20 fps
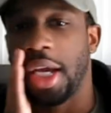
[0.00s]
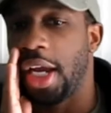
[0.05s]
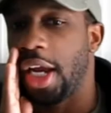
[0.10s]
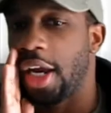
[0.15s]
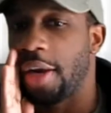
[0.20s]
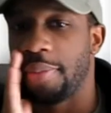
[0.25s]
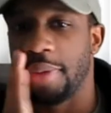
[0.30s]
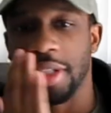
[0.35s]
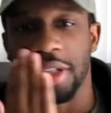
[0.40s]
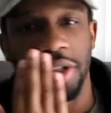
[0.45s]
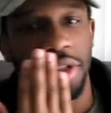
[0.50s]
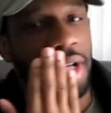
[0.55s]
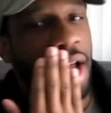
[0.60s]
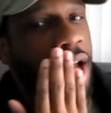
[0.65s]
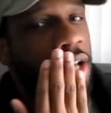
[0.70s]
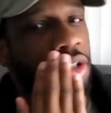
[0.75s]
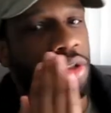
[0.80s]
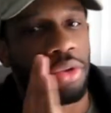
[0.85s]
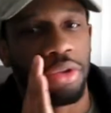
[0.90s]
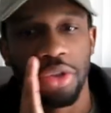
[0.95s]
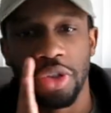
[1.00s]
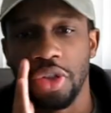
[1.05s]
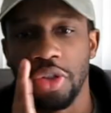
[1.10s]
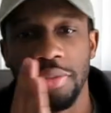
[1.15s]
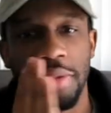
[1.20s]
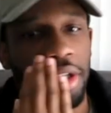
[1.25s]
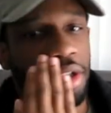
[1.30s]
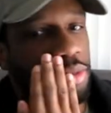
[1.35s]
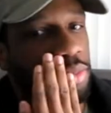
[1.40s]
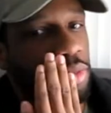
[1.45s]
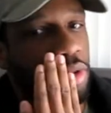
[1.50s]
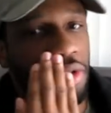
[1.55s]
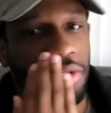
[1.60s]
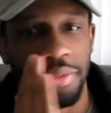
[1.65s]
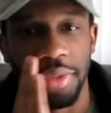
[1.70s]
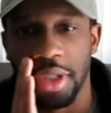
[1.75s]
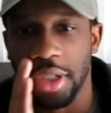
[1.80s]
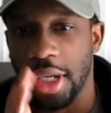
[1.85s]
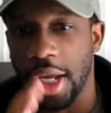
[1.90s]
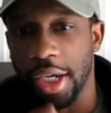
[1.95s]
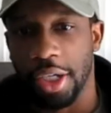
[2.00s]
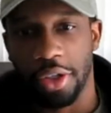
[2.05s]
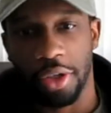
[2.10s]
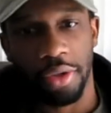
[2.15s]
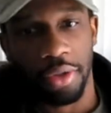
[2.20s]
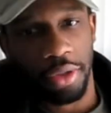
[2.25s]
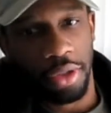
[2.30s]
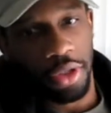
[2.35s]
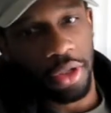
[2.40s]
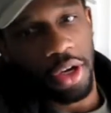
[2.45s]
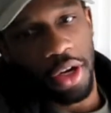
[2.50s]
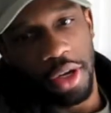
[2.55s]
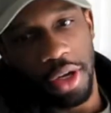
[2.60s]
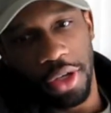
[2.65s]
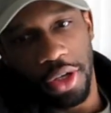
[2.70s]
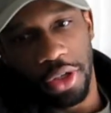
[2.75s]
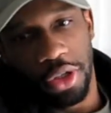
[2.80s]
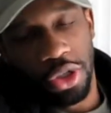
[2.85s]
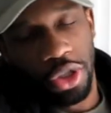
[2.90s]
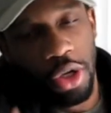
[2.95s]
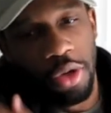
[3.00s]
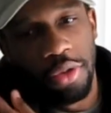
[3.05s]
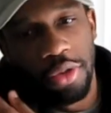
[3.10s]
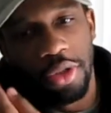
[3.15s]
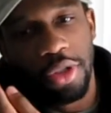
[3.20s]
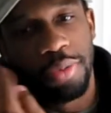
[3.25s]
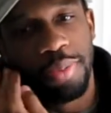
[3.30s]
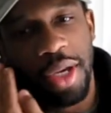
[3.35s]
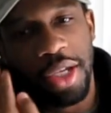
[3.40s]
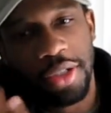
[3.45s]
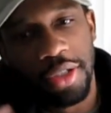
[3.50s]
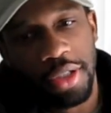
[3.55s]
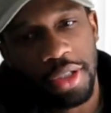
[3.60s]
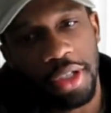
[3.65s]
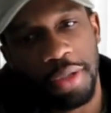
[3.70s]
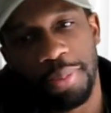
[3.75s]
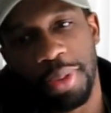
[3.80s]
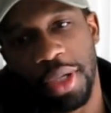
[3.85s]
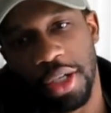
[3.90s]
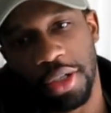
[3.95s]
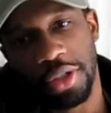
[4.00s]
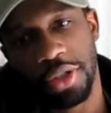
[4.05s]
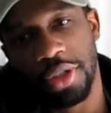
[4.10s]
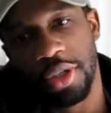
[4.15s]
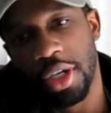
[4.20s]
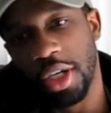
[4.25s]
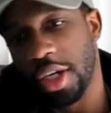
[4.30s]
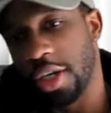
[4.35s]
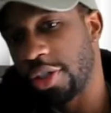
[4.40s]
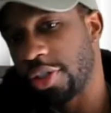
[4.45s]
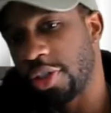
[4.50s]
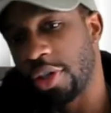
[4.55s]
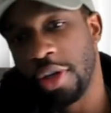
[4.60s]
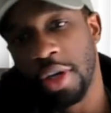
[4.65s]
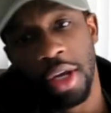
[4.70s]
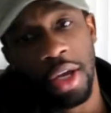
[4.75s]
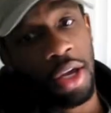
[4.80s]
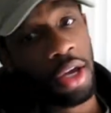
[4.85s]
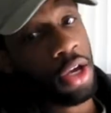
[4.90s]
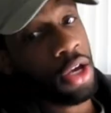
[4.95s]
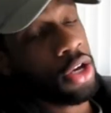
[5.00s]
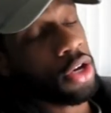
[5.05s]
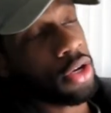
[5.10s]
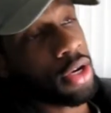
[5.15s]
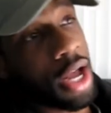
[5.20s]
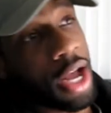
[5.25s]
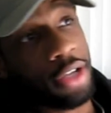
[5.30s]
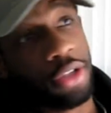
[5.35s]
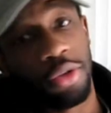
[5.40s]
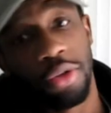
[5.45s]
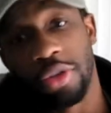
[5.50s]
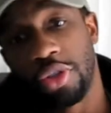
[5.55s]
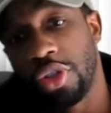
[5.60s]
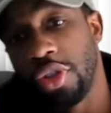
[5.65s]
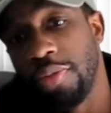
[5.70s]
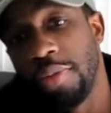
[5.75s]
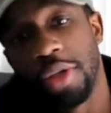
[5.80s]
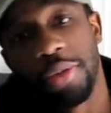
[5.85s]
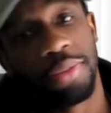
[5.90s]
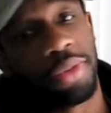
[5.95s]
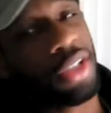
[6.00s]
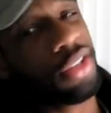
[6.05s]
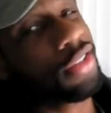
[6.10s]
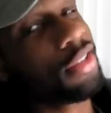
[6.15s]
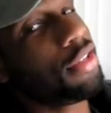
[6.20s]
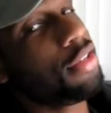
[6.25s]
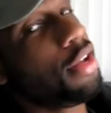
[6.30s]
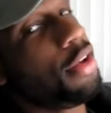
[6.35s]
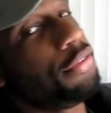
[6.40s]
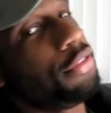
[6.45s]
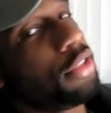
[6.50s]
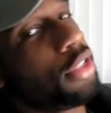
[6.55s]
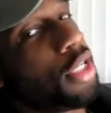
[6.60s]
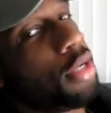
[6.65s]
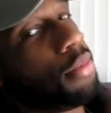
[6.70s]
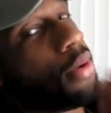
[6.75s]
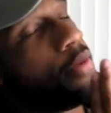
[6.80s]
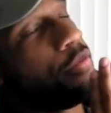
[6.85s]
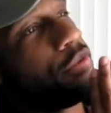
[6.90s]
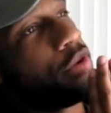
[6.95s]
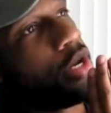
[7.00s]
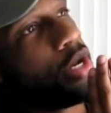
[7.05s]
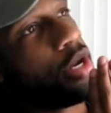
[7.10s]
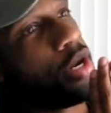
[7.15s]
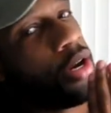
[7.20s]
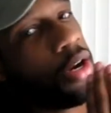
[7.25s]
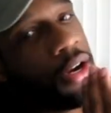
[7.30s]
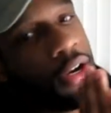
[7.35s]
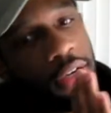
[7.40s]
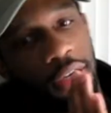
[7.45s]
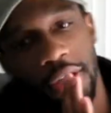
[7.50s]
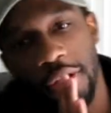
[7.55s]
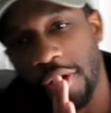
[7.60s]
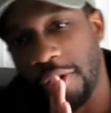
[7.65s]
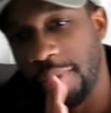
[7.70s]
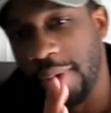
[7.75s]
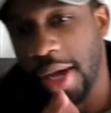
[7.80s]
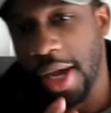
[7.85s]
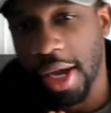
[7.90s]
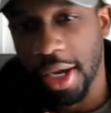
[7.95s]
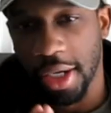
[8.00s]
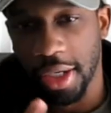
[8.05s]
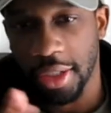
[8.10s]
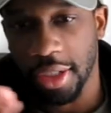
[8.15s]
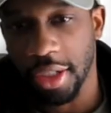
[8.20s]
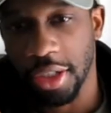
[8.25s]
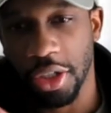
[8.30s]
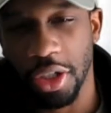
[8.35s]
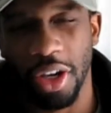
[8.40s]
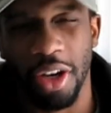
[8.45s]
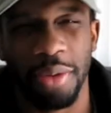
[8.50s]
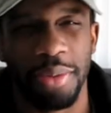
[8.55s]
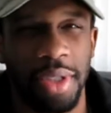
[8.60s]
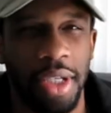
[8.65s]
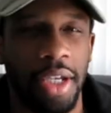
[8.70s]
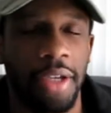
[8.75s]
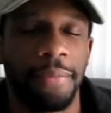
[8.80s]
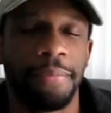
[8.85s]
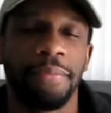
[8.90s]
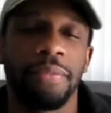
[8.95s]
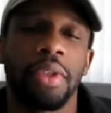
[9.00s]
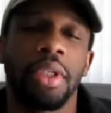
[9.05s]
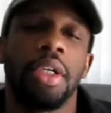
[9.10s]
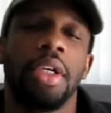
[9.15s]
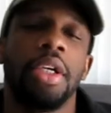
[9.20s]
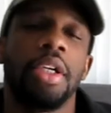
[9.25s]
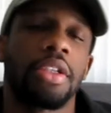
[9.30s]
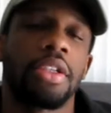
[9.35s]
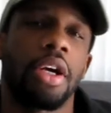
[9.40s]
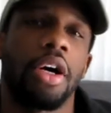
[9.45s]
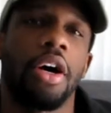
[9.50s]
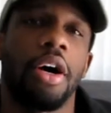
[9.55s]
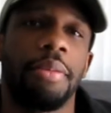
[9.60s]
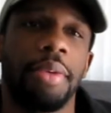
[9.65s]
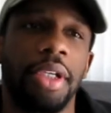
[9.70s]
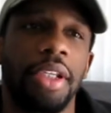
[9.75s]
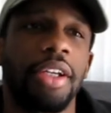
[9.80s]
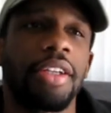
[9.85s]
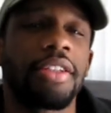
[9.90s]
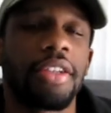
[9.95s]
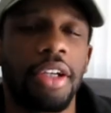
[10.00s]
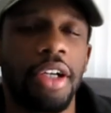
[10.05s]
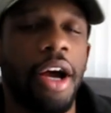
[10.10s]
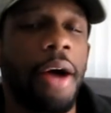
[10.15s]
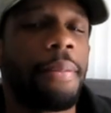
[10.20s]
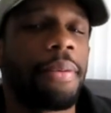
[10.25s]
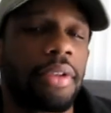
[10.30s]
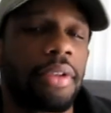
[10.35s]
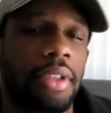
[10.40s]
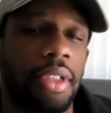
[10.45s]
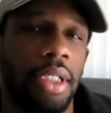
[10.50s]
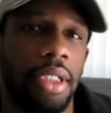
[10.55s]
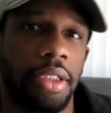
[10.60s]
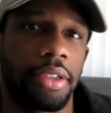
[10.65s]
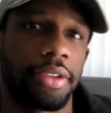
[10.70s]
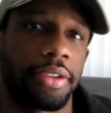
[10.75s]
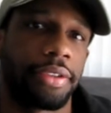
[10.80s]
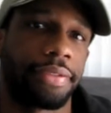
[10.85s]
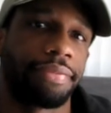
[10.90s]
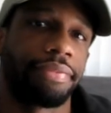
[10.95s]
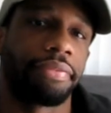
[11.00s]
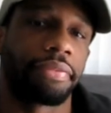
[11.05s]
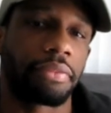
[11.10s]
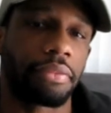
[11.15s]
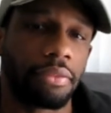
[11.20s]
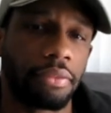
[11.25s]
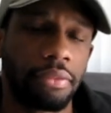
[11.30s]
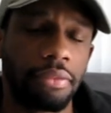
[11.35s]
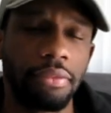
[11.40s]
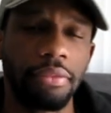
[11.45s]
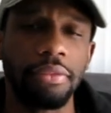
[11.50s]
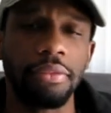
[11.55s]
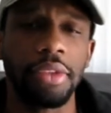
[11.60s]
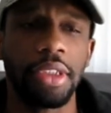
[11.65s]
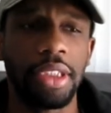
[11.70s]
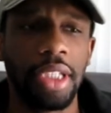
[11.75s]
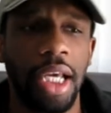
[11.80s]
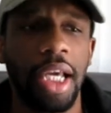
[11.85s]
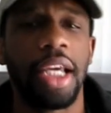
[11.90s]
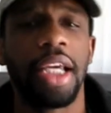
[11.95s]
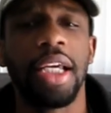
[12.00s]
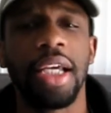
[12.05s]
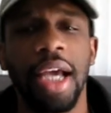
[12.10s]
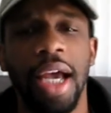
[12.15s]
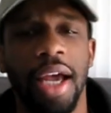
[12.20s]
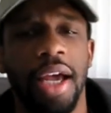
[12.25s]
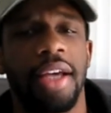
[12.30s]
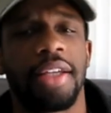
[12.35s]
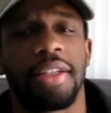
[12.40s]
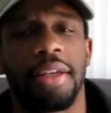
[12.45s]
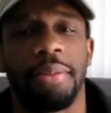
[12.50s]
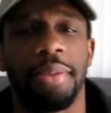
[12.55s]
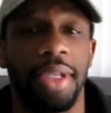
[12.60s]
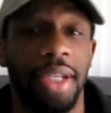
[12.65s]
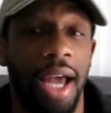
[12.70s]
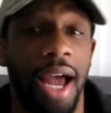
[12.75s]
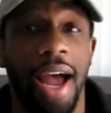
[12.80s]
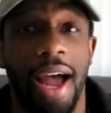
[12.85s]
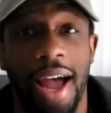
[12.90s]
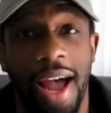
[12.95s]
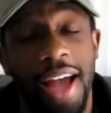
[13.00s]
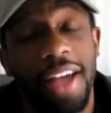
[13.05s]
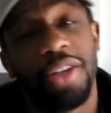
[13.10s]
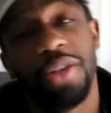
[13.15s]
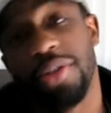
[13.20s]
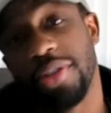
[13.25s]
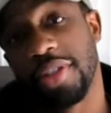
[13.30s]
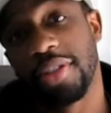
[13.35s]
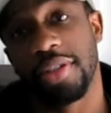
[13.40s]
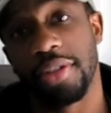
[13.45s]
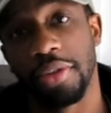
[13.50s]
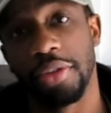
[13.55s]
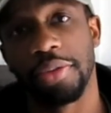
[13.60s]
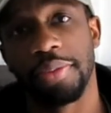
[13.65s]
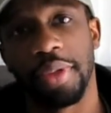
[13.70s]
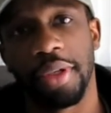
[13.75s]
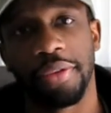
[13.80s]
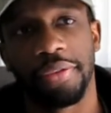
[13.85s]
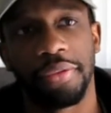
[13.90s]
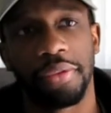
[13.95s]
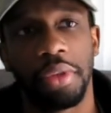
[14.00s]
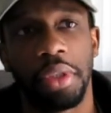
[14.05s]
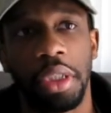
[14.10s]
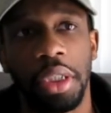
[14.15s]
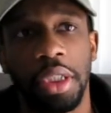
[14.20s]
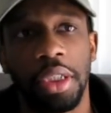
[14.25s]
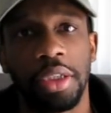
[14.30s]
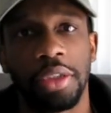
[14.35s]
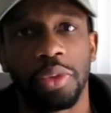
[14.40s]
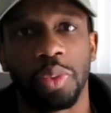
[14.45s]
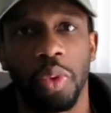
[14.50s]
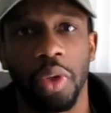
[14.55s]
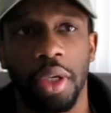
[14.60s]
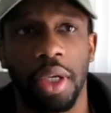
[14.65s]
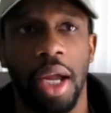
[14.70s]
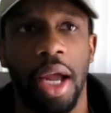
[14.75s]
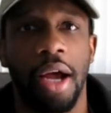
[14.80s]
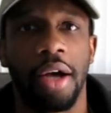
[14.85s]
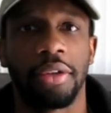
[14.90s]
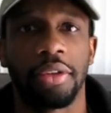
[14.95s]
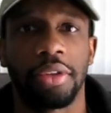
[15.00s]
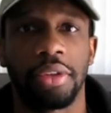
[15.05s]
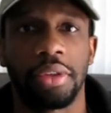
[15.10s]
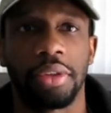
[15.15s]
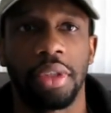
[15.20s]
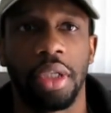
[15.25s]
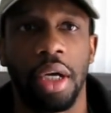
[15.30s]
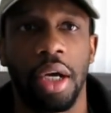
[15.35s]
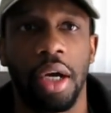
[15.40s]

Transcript: air, but you're not doing too much movement. Like your shoulders basically pinned to your ear, so you're not doing too much, just enough to come up for air and then go back, and then, you know what I'm saying? So I mean, there's a couple things that he has. I mean, I use Stu Smith's workouts.